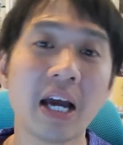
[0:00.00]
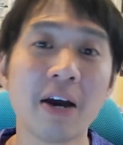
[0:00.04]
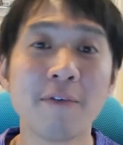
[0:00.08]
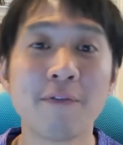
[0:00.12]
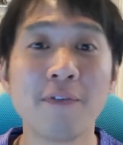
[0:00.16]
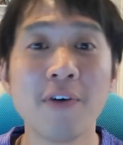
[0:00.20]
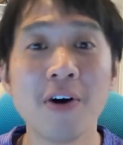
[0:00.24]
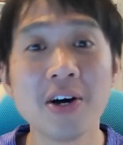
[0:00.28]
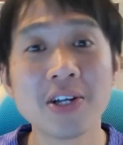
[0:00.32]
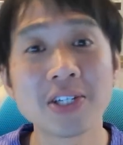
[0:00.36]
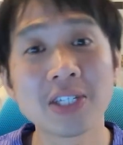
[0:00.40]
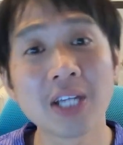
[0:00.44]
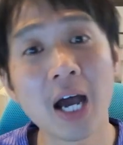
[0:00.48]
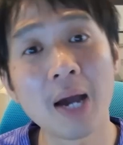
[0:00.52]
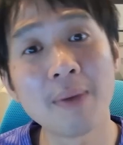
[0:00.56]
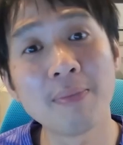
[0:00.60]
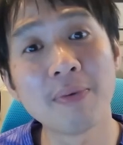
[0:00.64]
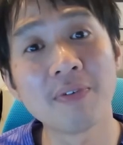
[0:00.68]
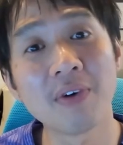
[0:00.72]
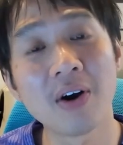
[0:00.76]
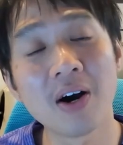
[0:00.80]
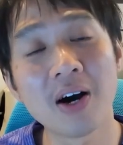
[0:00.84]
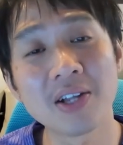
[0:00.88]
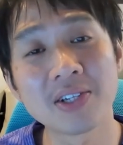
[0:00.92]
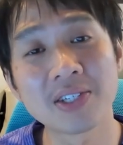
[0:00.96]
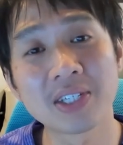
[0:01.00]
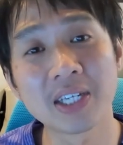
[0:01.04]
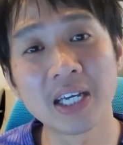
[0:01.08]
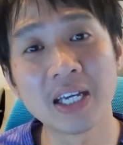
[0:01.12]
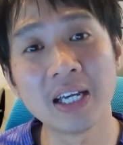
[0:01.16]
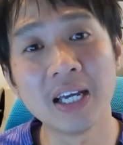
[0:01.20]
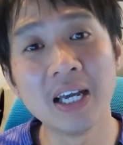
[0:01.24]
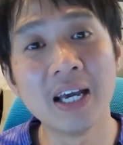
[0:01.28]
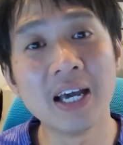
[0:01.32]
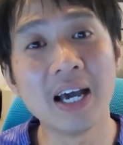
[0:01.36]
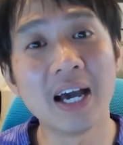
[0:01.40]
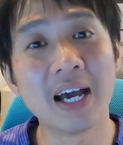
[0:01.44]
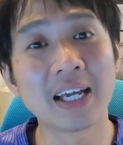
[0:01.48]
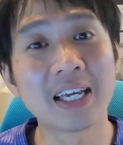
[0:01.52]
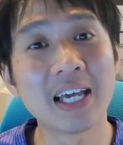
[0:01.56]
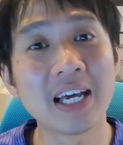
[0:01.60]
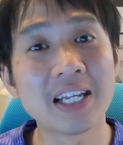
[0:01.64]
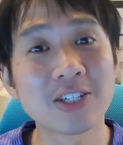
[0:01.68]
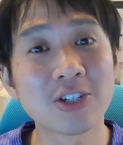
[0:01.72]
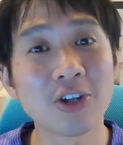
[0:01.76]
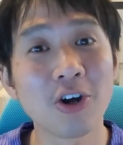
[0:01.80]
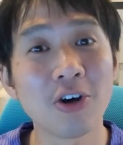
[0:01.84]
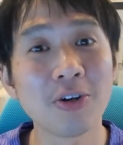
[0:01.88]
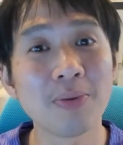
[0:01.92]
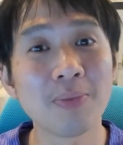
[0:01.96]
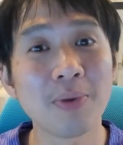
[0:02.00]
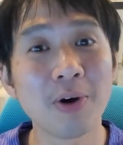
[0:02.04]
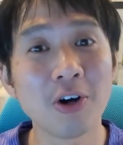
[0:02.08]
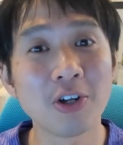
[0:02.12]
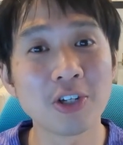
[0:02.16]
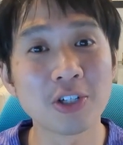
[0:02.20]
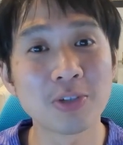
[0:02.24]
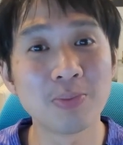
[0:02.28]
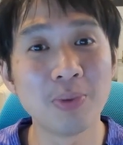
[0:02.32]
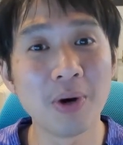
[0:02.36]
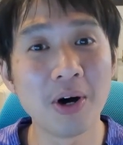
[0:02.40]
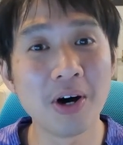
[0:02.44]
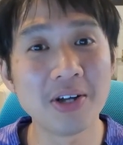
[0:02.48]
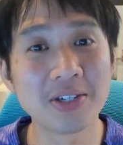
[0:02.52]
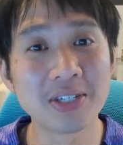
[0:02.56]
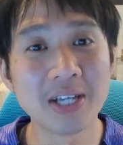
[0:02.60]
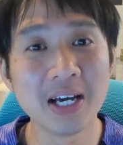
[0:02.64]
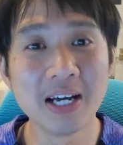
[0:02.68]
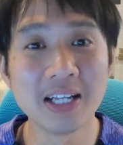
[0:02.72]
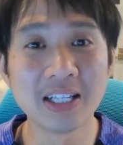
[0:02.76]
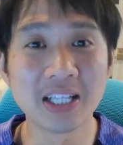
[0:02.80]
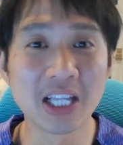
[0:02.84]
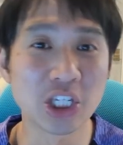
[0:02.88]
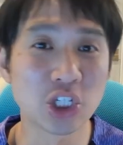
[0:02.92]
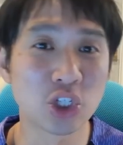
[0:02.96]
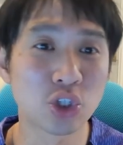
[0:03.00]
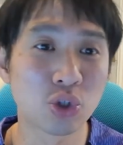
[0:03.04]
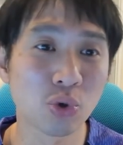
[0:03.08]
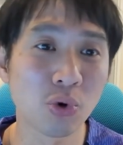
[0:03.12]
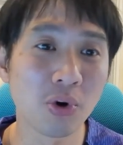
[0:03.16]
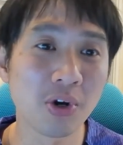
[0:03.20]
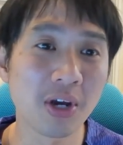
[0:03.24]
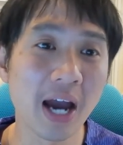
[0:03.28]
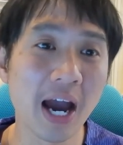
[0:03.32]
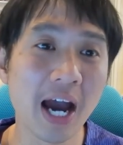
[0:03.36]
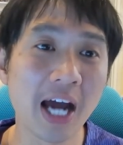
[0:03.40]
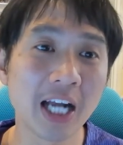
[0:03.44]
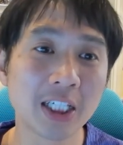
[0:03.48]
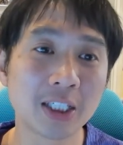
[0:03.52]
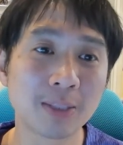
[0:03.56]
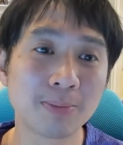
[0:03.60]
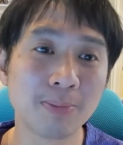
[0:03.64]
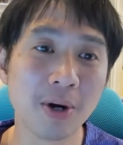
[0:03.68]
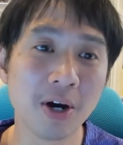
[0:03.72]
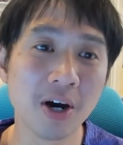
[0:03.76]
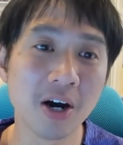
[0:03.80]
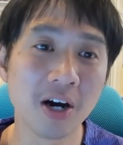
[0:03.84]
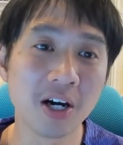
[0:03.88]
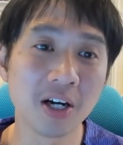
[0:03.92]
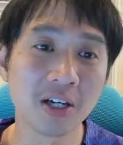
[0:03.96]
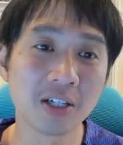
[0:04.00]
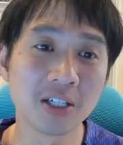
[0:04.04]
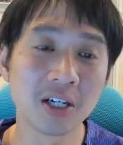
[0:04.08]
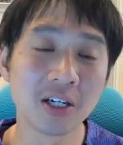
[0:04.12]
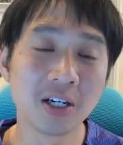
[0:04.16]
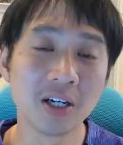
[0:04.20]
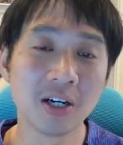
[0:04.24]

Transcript: First time of asking against Tottenham Hotspurs. Destroy Angeberg.